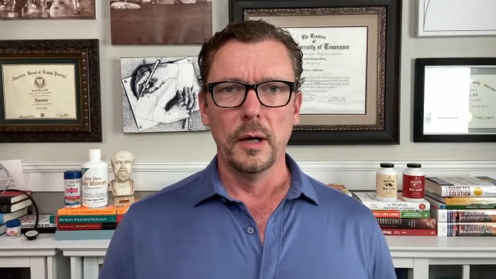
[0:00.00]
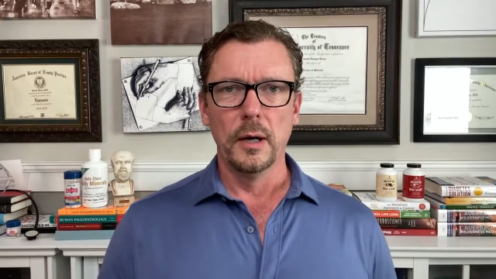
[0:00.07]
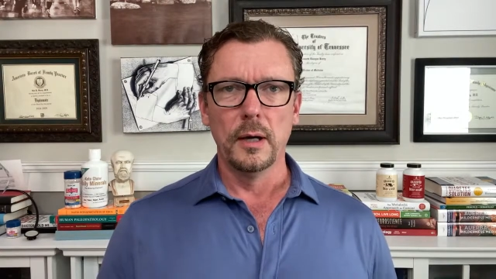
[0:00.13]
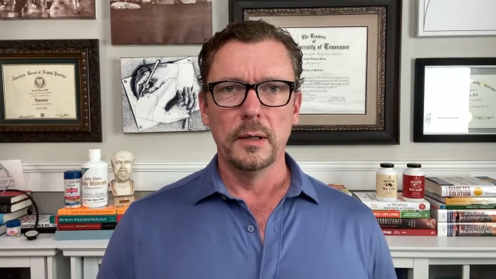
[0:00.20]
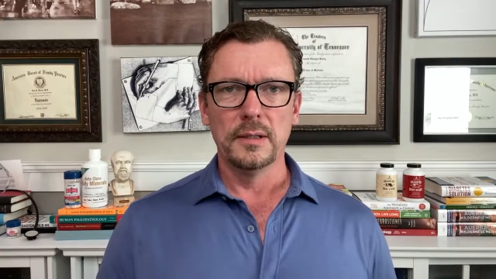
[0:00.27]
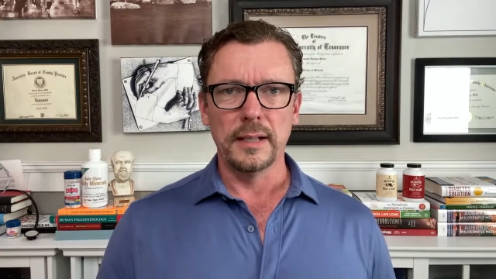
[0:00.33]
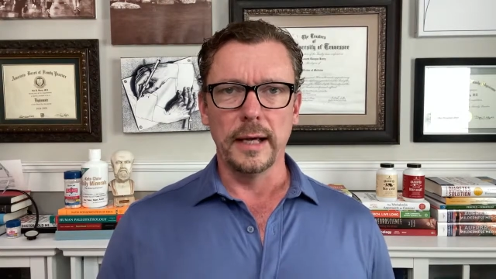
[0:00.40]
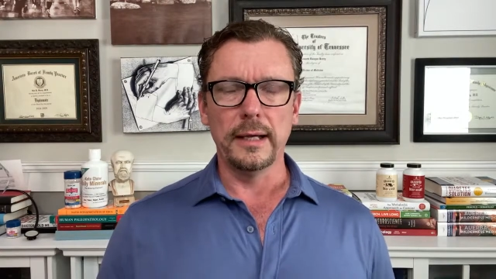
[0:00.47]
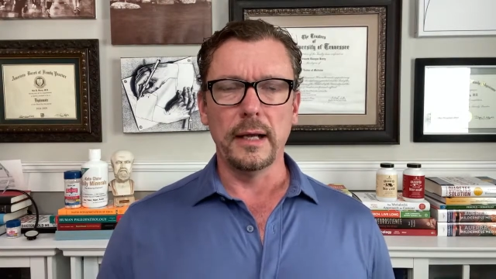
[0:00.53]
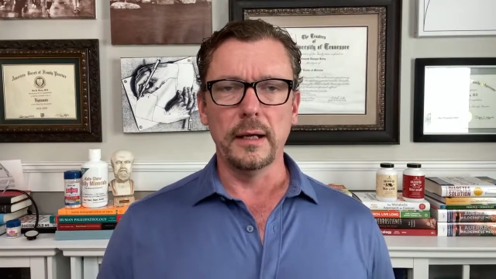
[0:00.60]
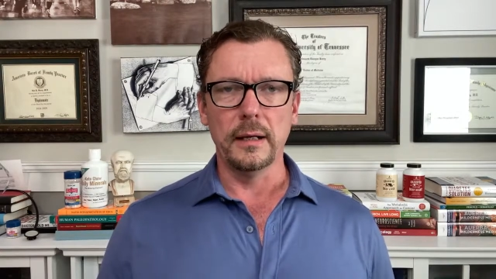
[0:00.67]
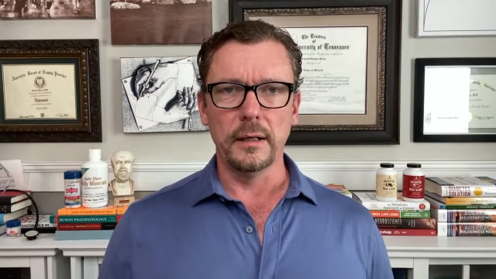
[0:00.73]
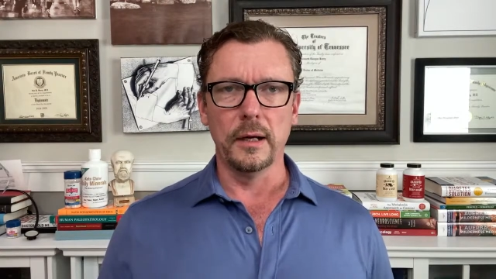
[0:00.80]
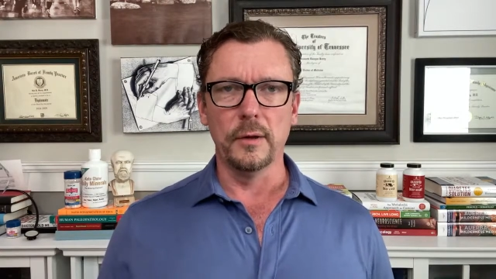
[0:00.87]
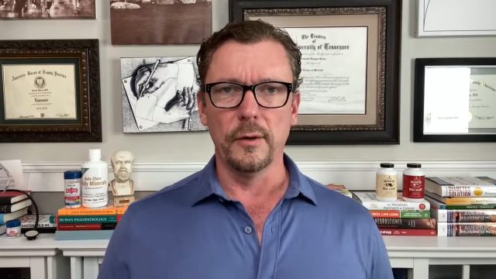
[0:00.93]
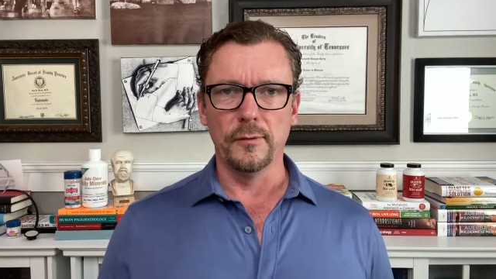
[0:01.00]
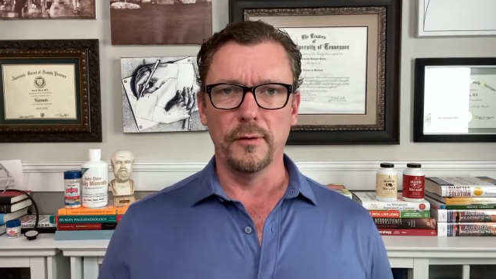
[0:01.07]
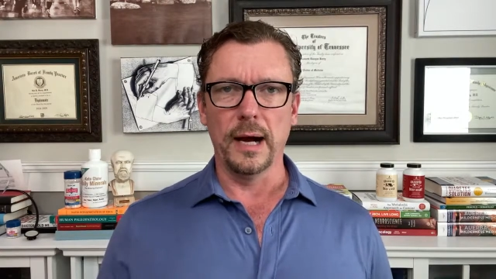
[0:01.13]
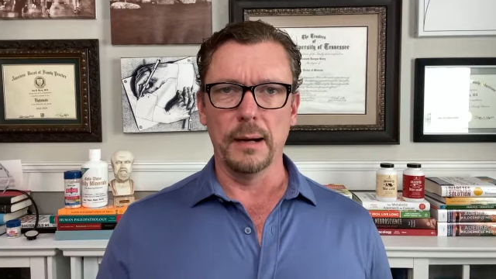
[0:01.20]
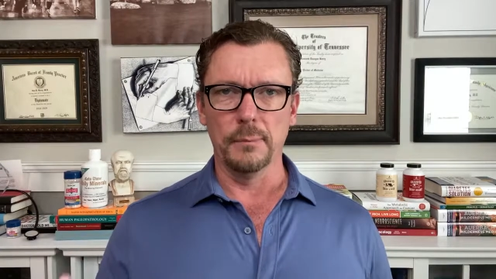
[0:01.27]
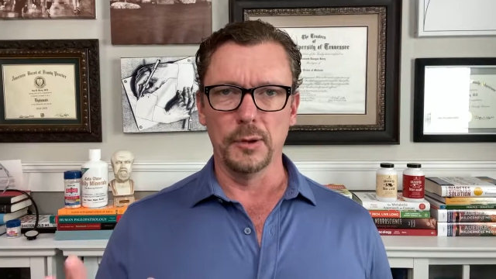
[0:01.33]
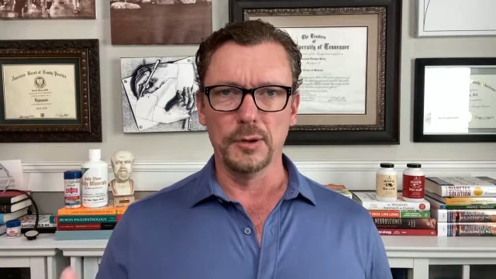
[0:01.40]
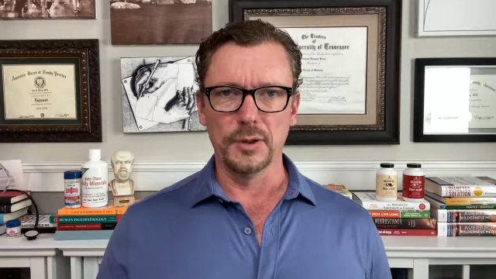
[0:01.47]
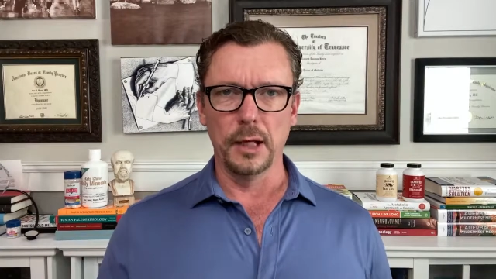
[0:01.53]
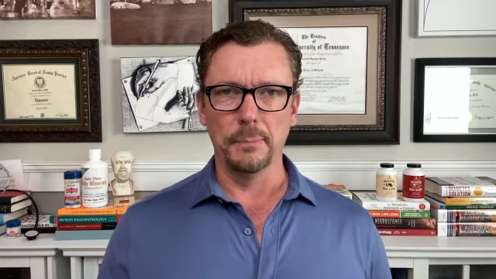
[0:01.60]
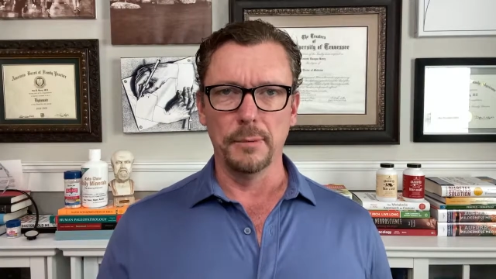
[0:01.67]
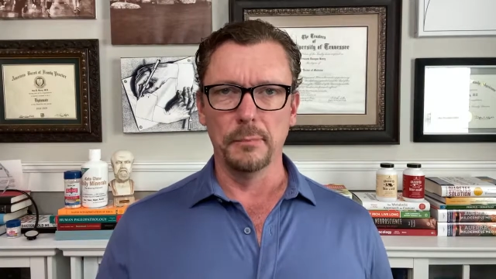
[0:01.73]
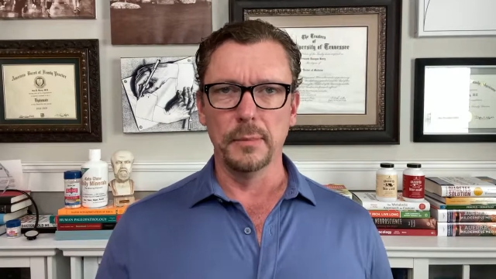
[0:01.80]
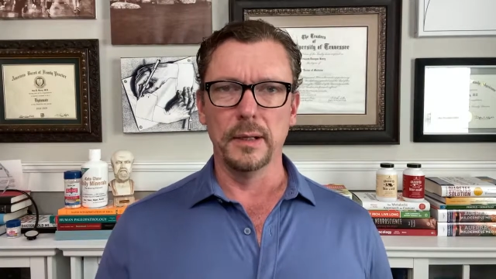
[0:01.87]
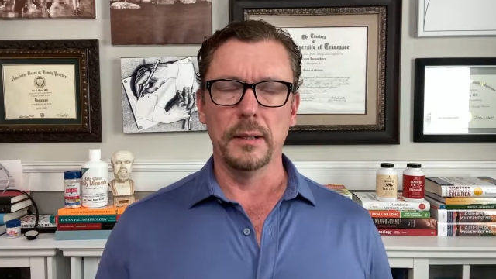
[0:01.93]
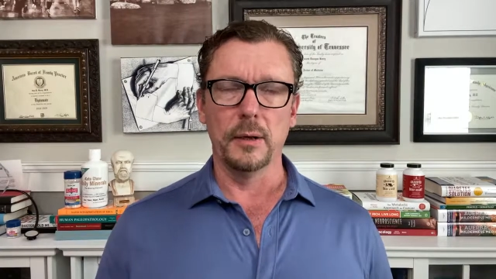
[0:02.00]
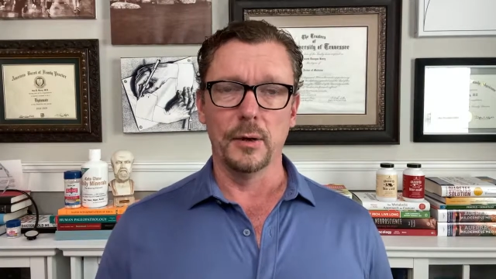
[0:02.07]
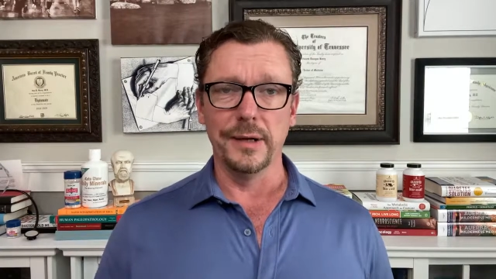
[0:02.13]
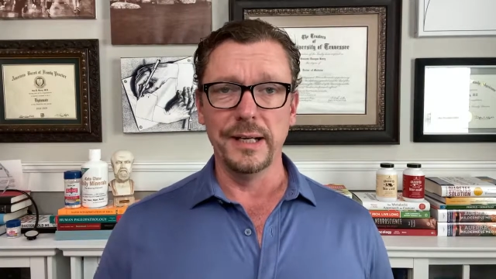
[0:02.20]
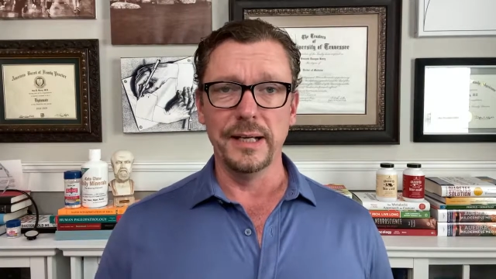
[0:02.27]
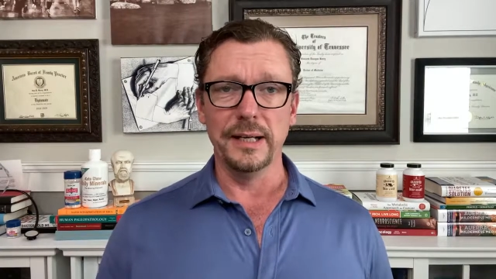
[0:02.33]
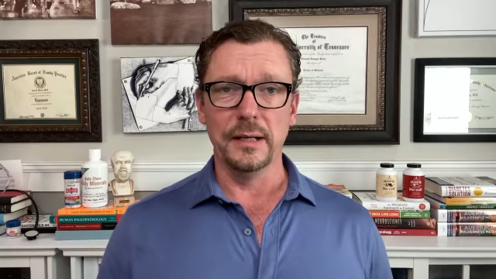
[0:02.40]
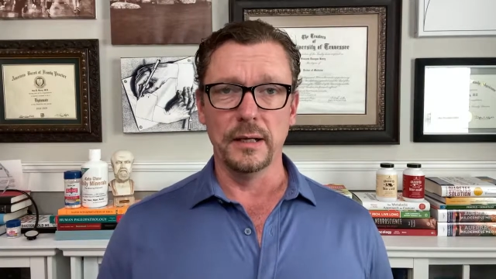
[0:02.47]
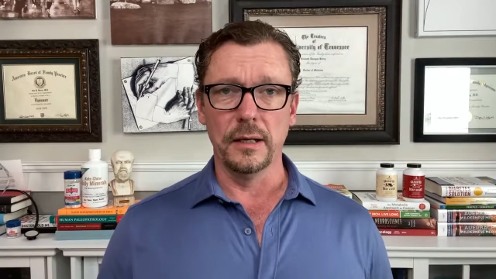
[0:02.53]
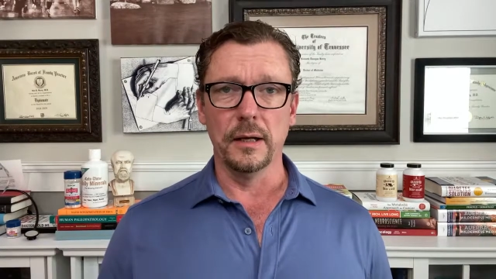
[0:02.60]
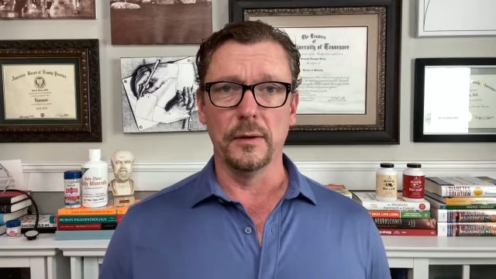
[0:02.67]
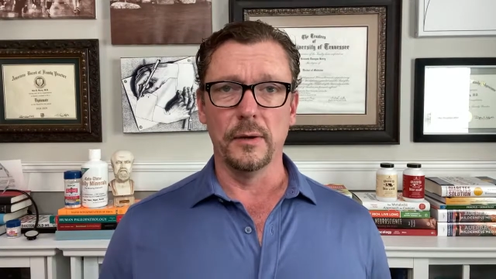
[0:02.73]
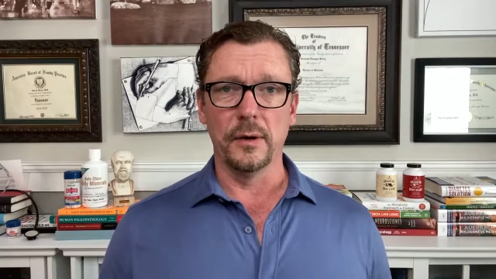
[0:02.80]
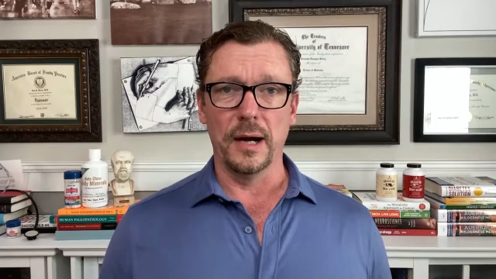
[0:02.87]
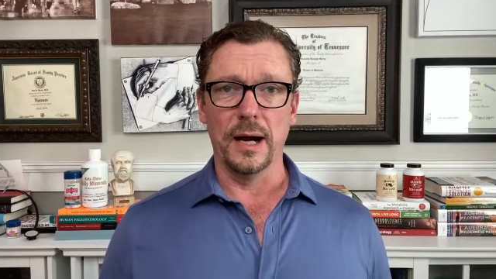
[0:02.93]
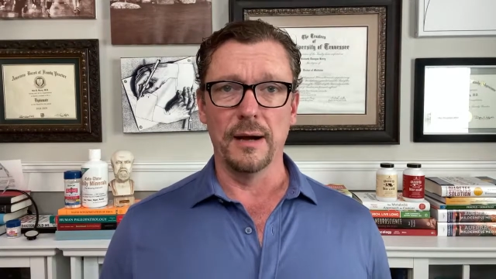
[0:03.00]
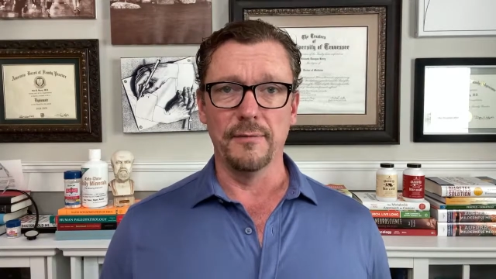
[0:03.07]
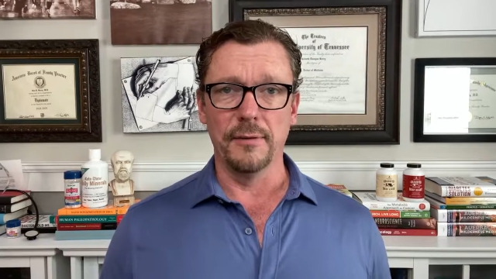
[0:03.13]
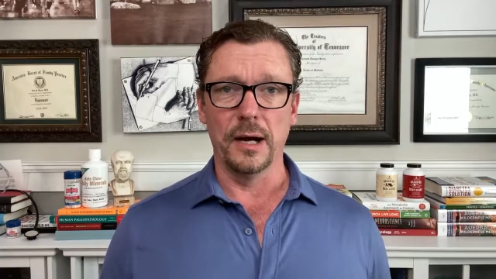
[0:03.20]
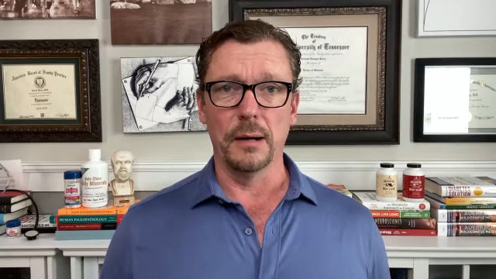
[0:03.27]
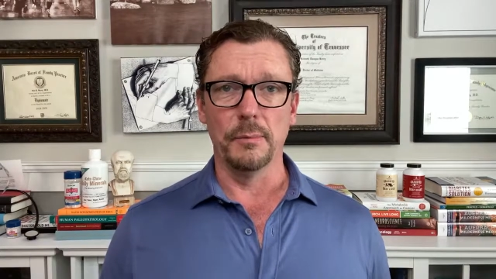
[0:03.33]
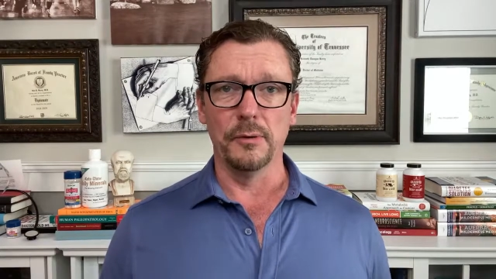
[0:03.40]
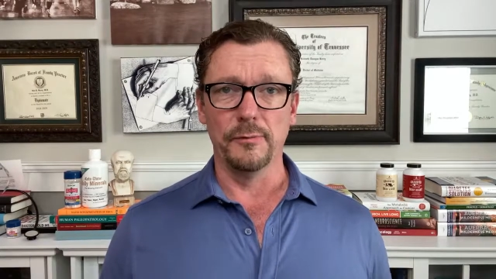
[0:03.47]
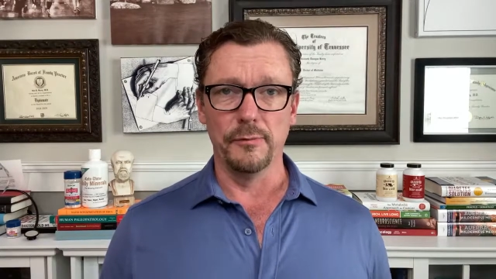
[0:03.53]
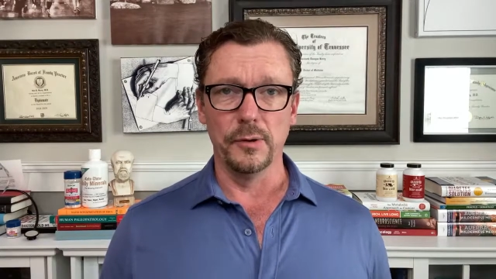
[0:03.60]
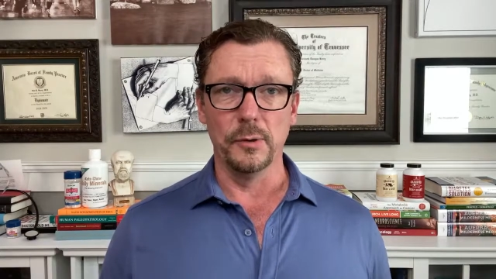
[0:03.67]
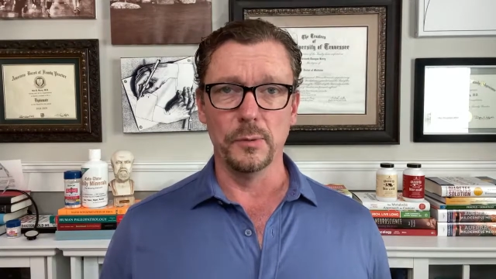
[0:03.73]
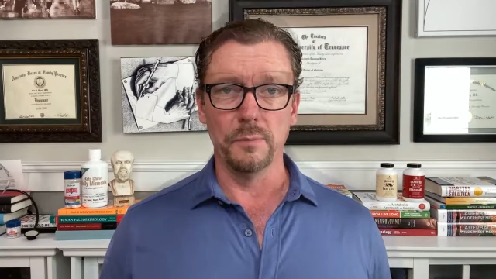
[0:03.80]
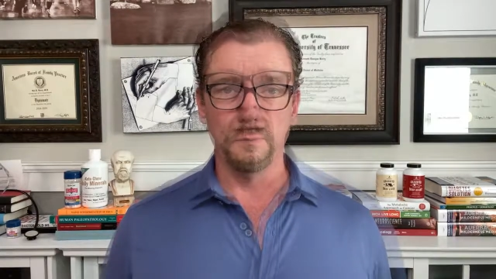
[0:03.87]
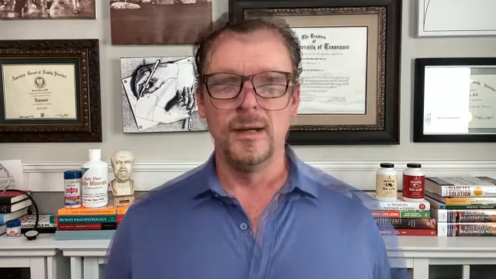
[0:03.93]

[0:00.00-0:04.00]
taking another fiber supplement or eating another high fiber food.